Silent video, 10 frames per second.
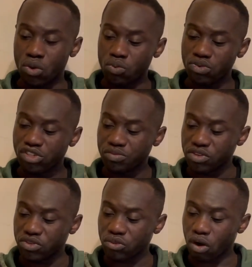which
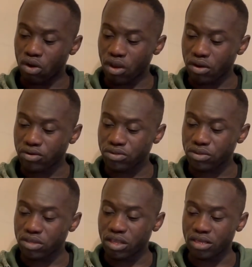means all you are going
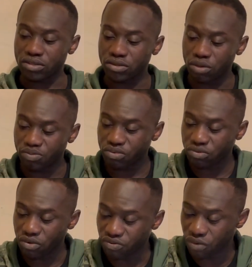to need as your
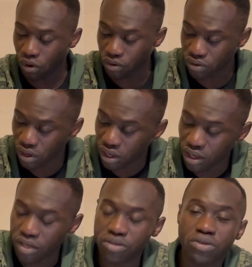proof of fund
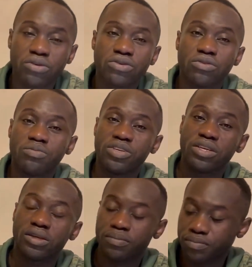is going to
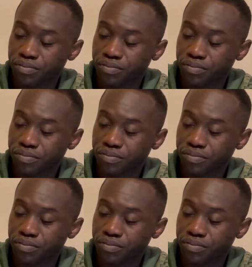be